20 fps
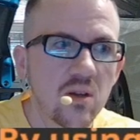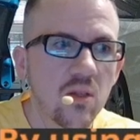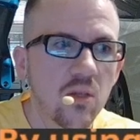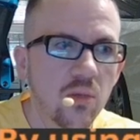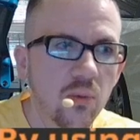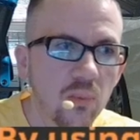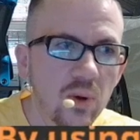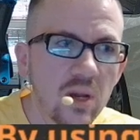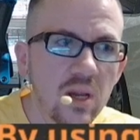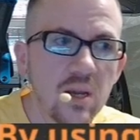
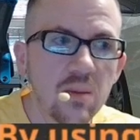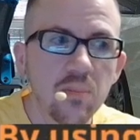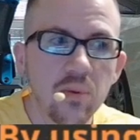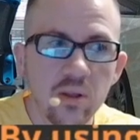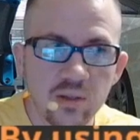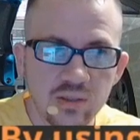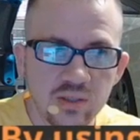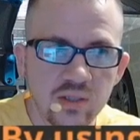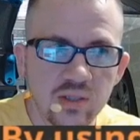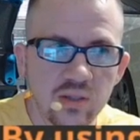3
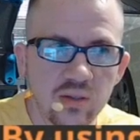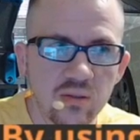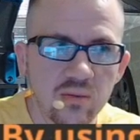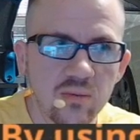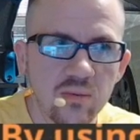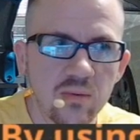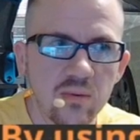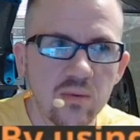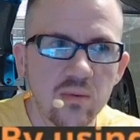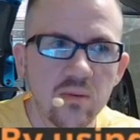plus 2
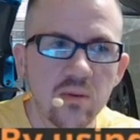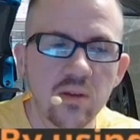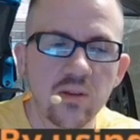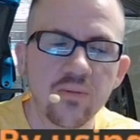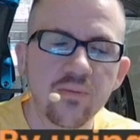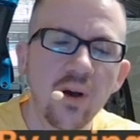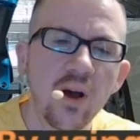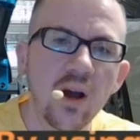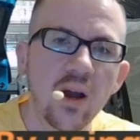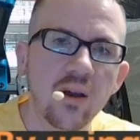is
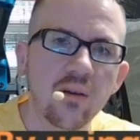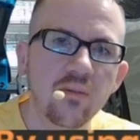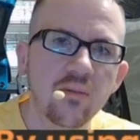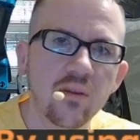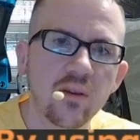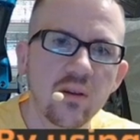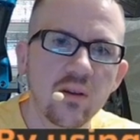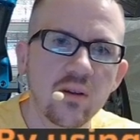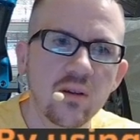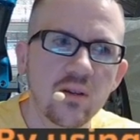5.
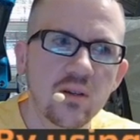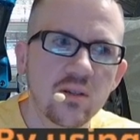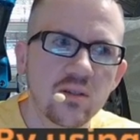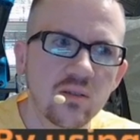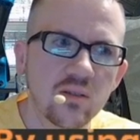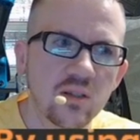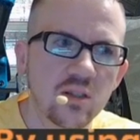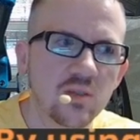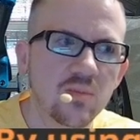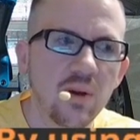So
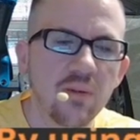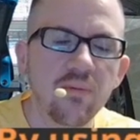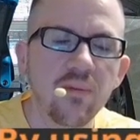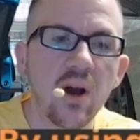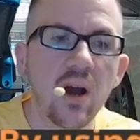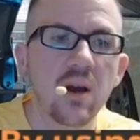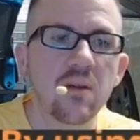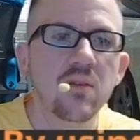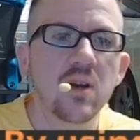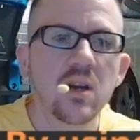there's my
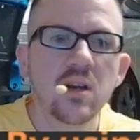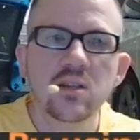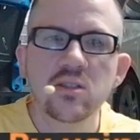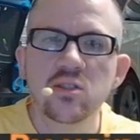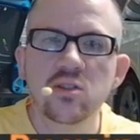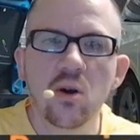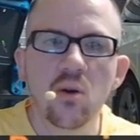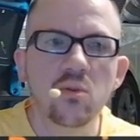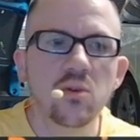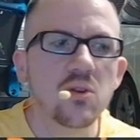5.
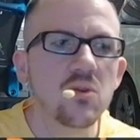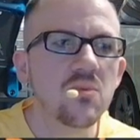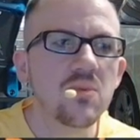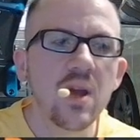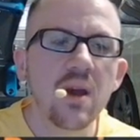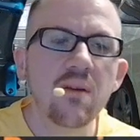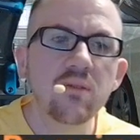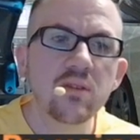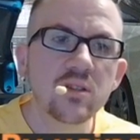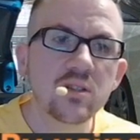So you
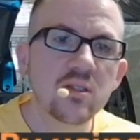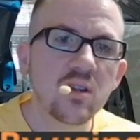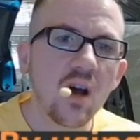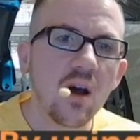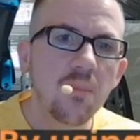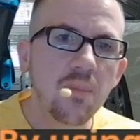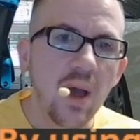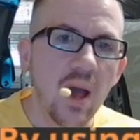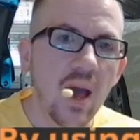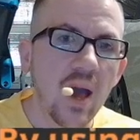never
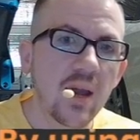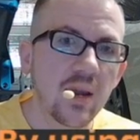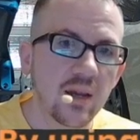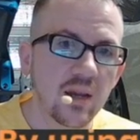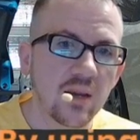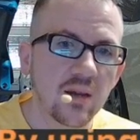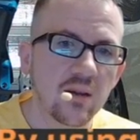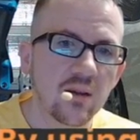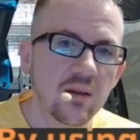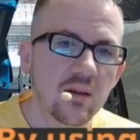stop
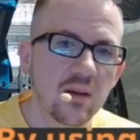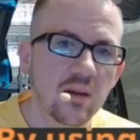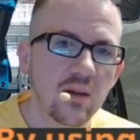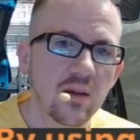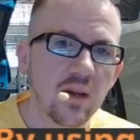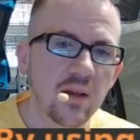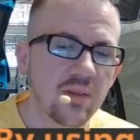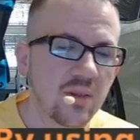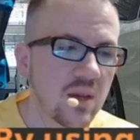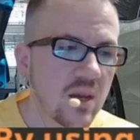adding
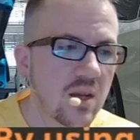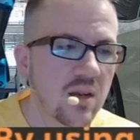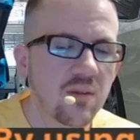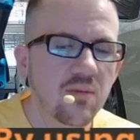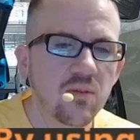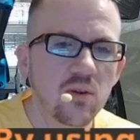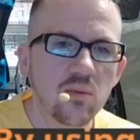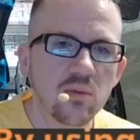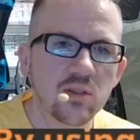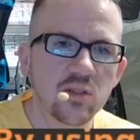at the end of
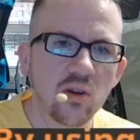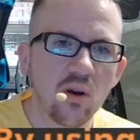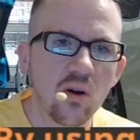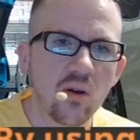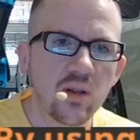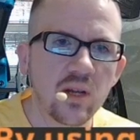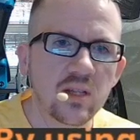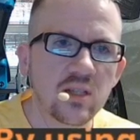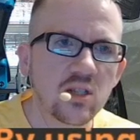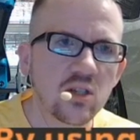your result
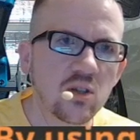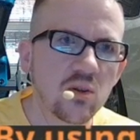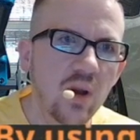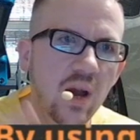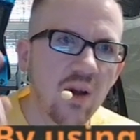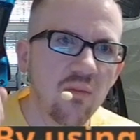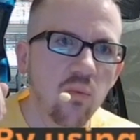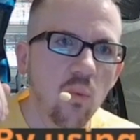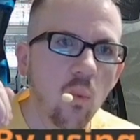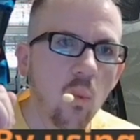until you
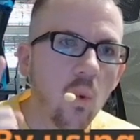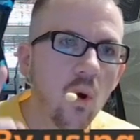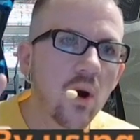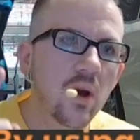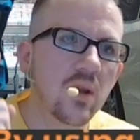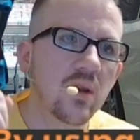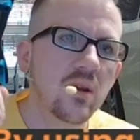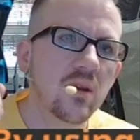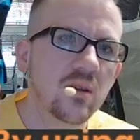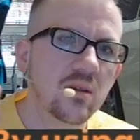have
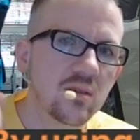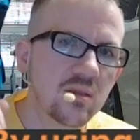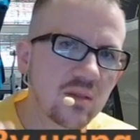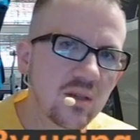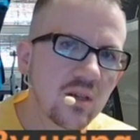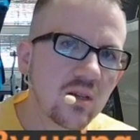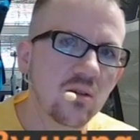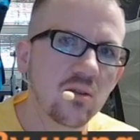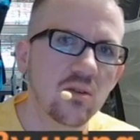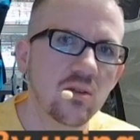1
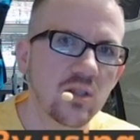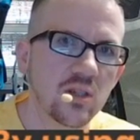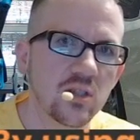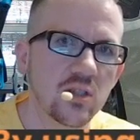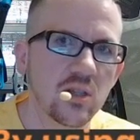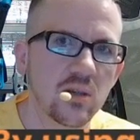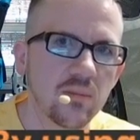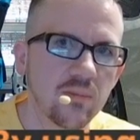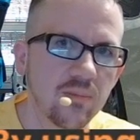singular digit.